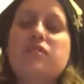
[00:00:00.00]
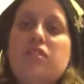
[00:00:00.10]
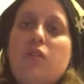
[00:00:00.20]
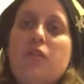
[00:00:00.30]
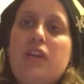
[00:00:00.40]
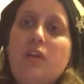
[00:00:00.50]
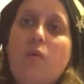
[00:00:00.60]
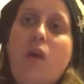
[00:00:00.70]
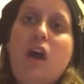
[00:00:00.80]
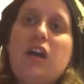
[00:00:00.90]
so when I
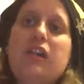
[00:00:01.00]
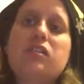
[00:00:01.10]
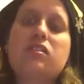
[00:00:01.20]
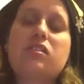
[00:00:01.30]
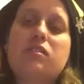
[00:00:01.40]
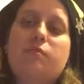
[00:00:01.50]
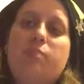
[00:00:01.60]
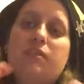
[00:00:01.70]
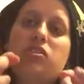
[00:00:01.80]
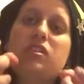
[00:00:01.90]
walk it just
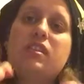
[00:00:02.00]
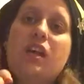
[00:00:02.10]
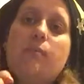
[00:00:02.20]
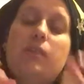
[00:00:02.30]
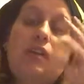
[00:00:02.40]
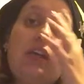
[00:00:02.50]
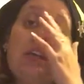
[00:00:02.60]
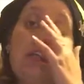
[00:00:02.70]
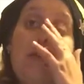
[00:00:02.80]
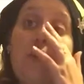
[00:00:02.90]
bunches up, and
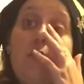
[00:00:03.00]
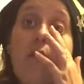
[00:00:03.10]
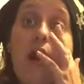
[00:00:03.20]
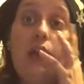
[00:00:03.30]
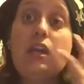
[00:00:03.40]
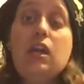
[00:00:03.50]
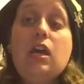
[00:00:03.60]
that's not what I want.